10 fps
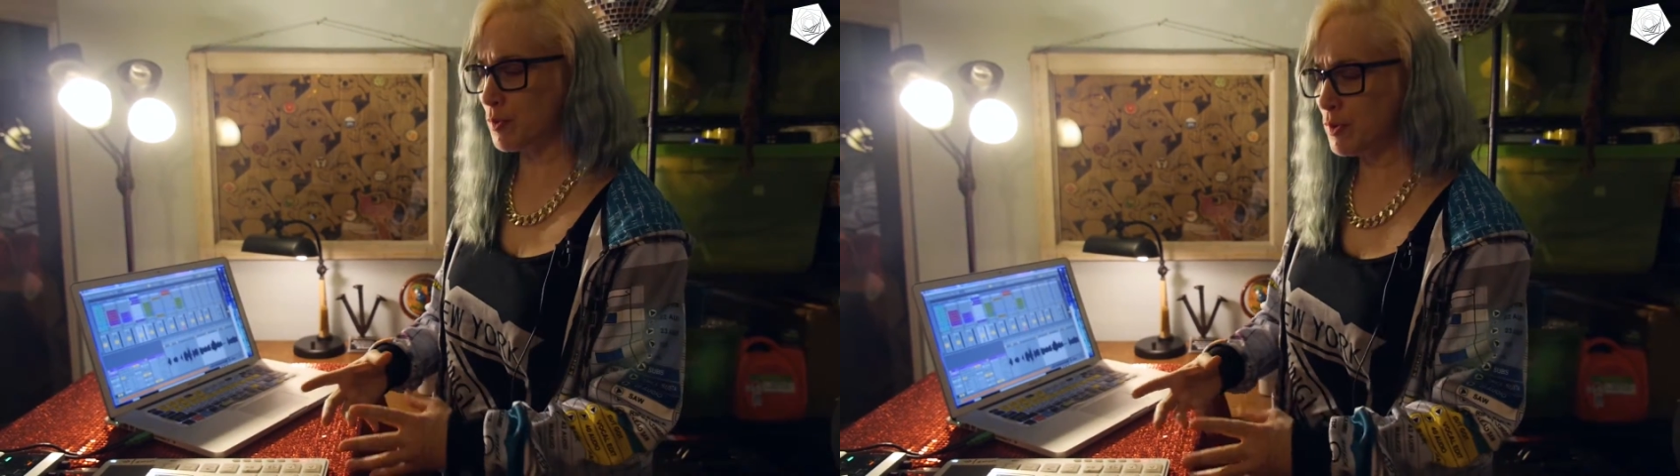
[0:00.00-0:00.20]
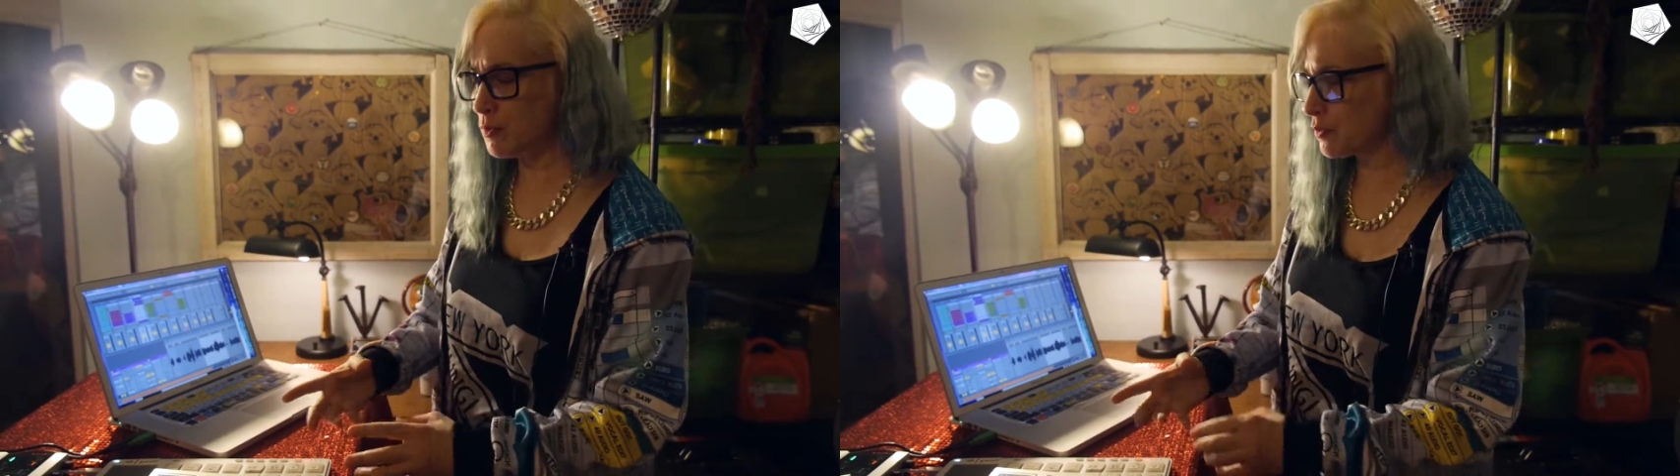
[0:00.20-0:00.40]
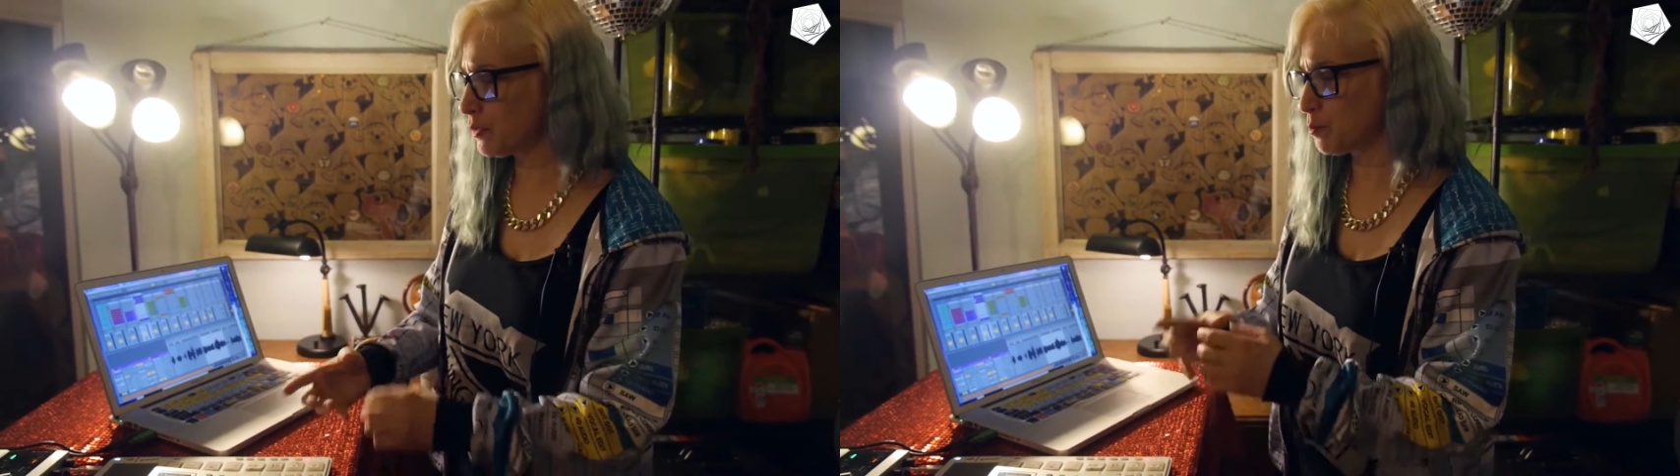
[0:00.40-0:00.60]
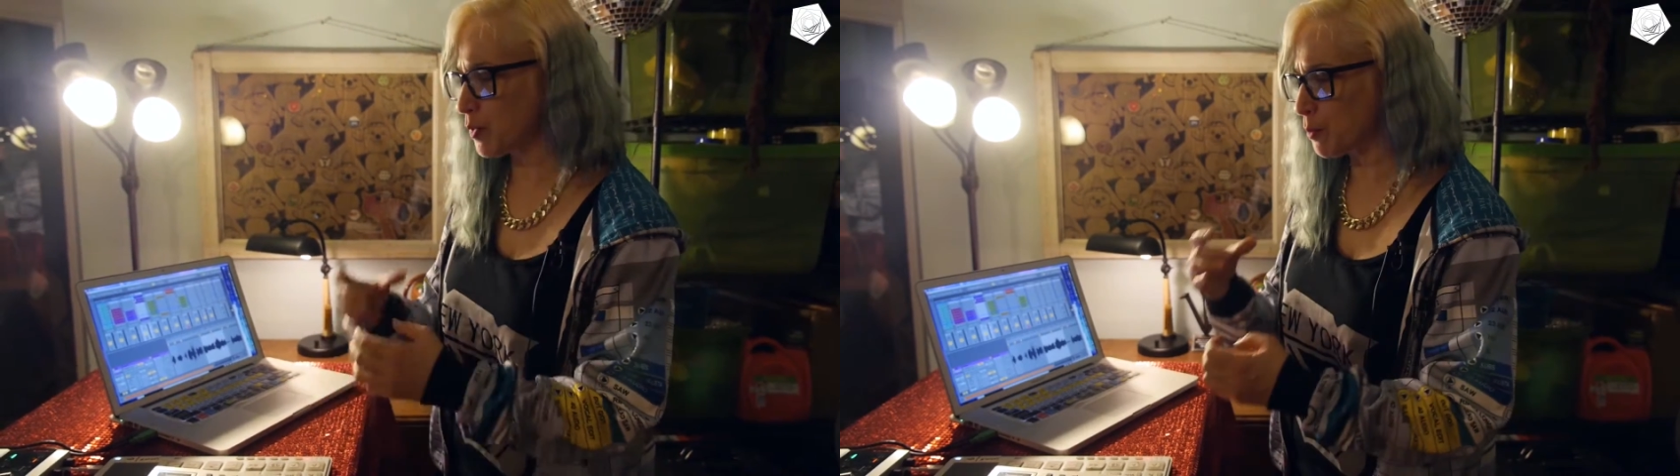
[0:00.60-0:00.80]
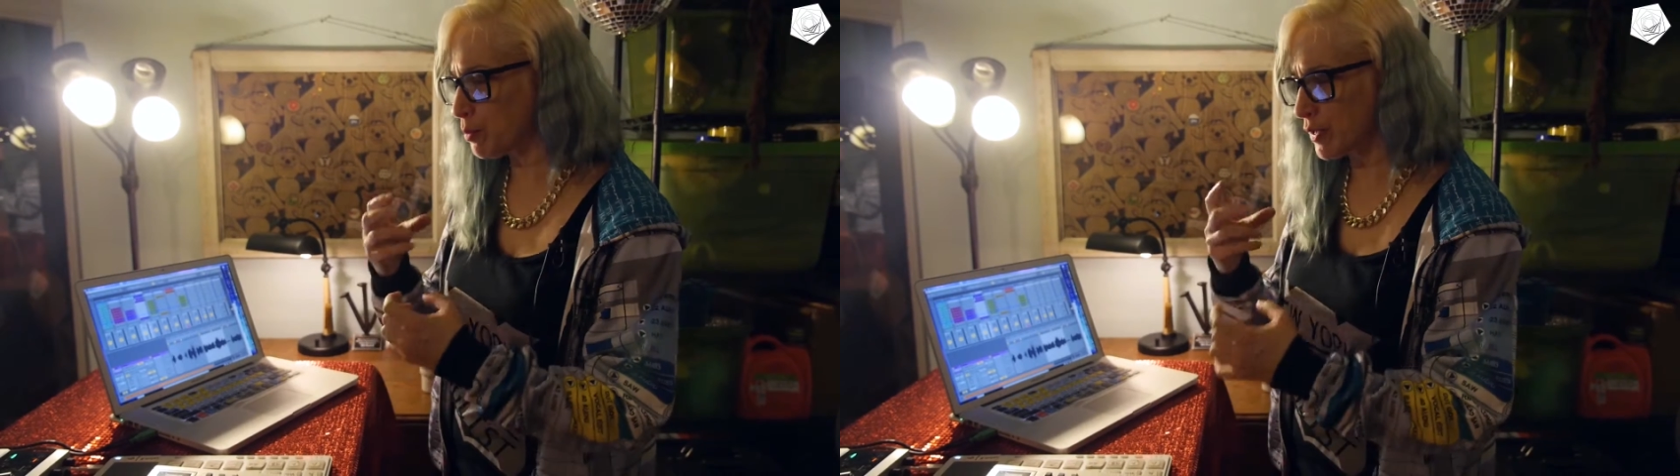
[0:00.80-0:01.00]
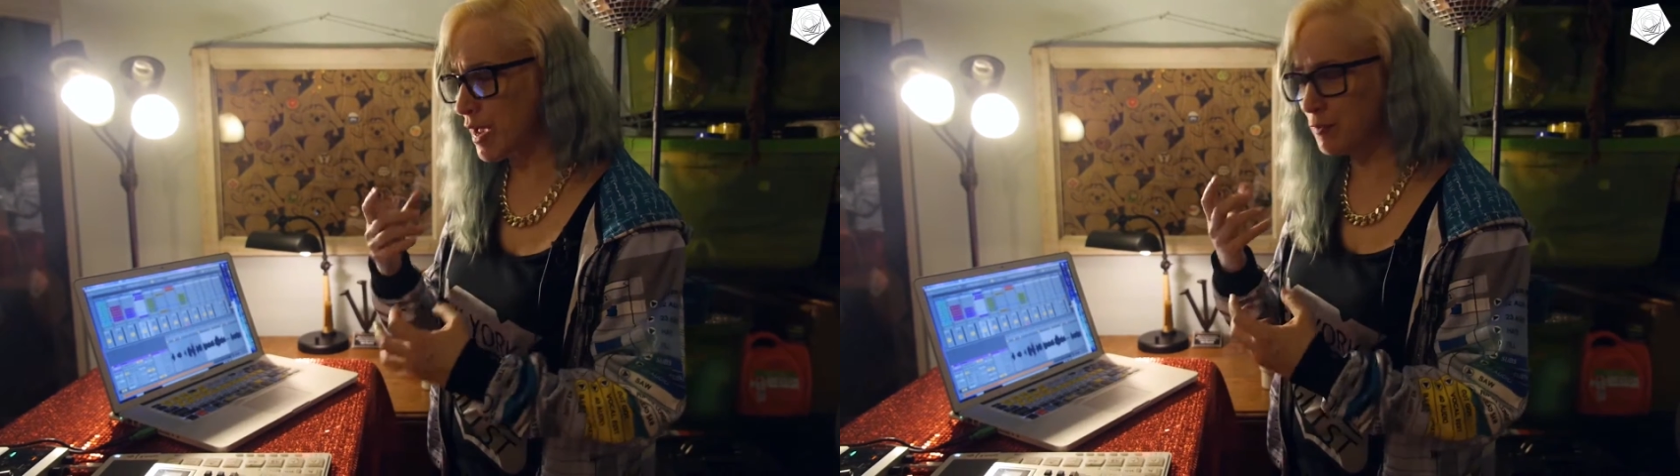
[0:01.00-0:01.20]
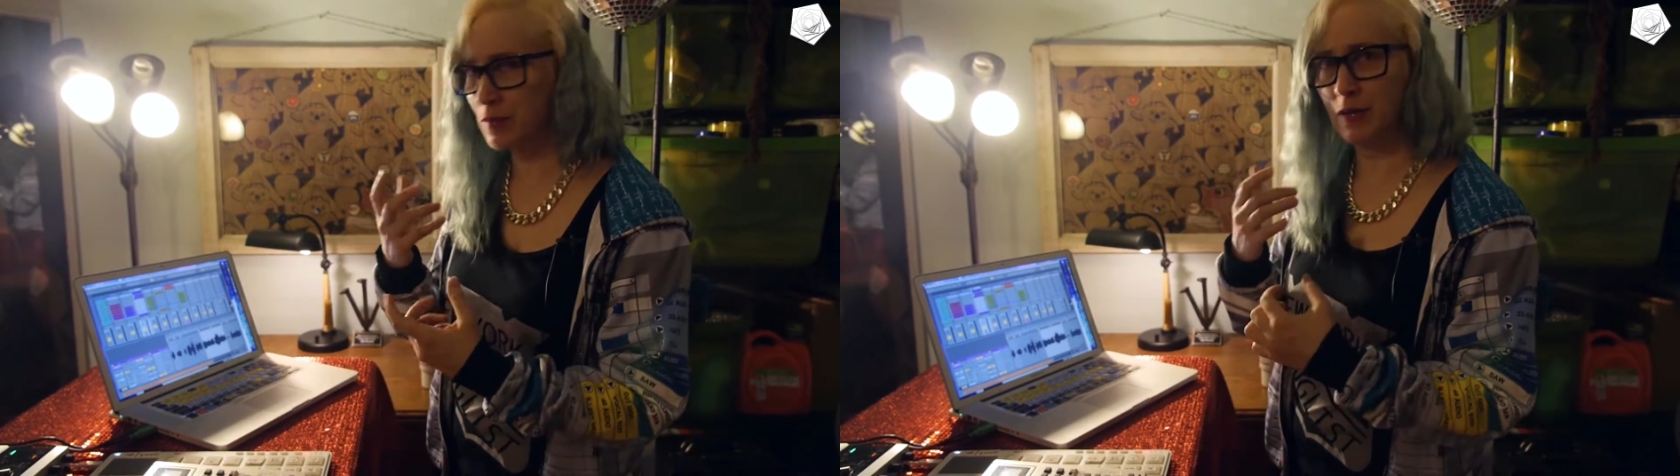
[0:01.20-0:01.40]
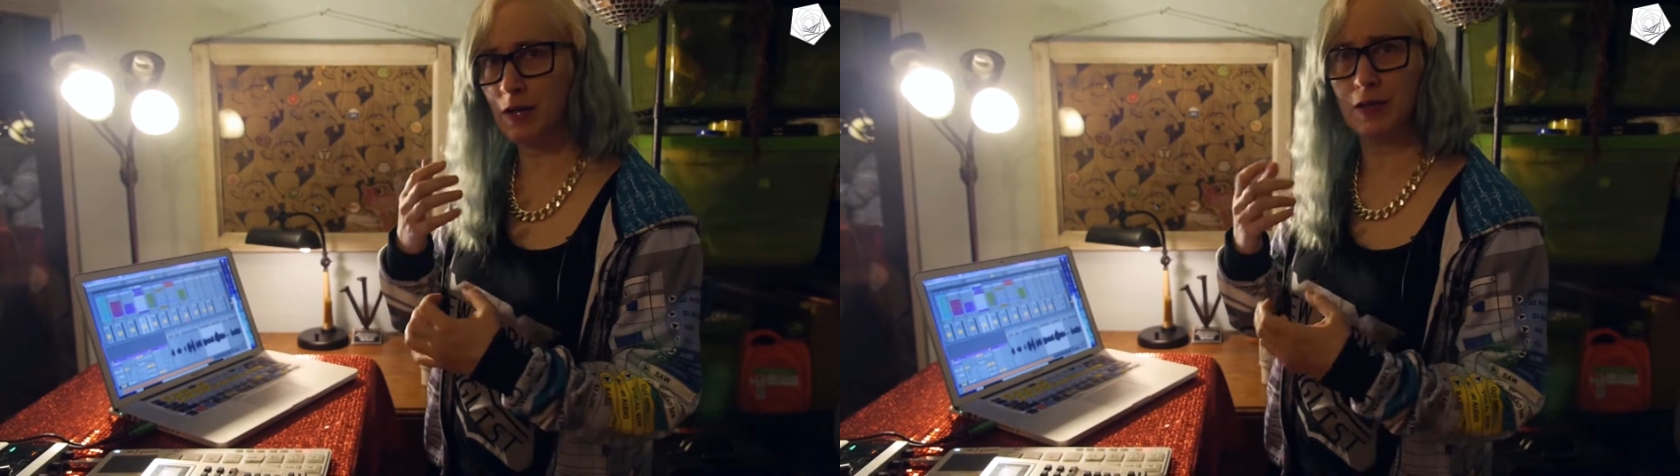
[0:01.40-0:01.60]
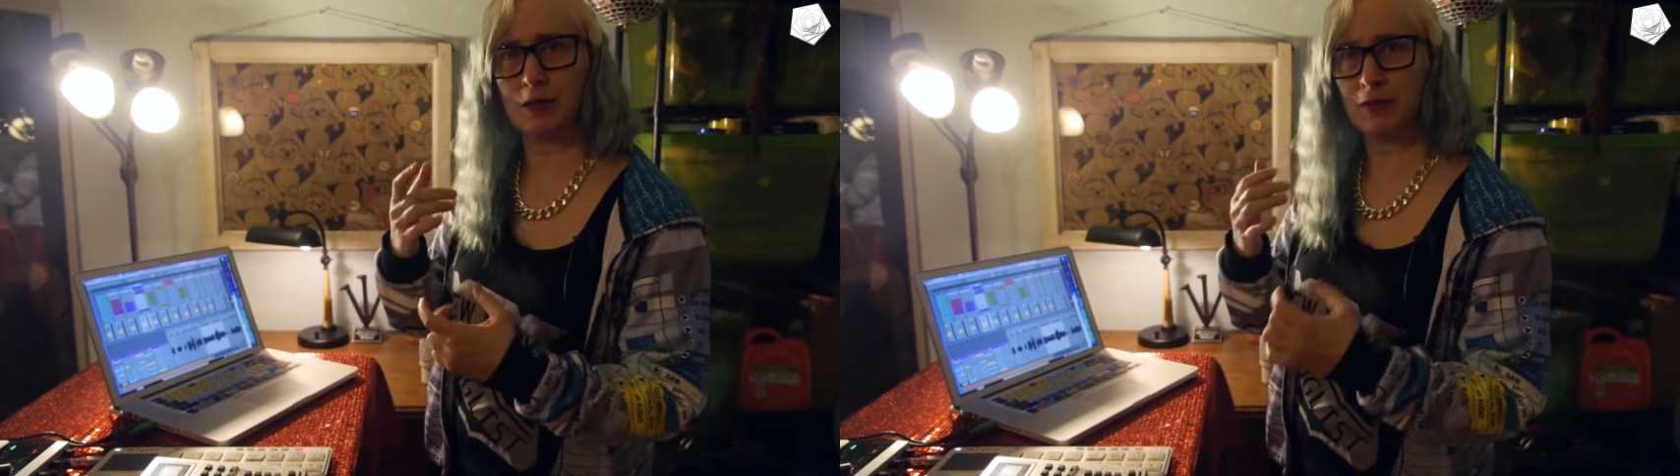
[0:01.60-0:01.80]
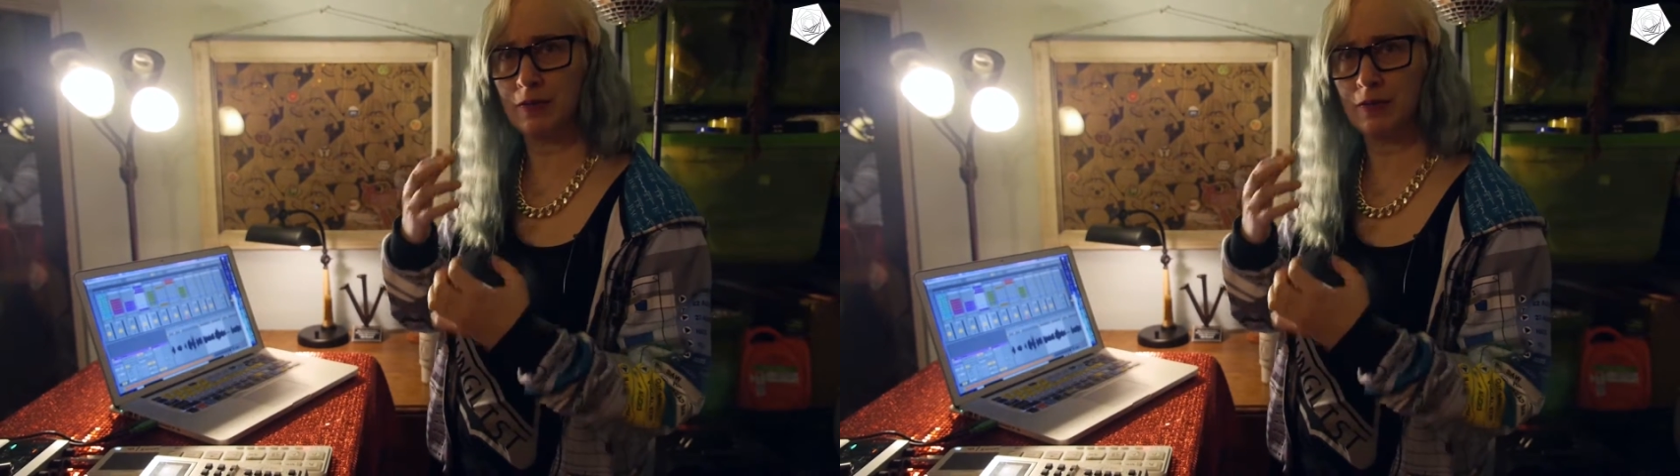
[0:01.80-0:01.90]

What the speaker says: were using plastic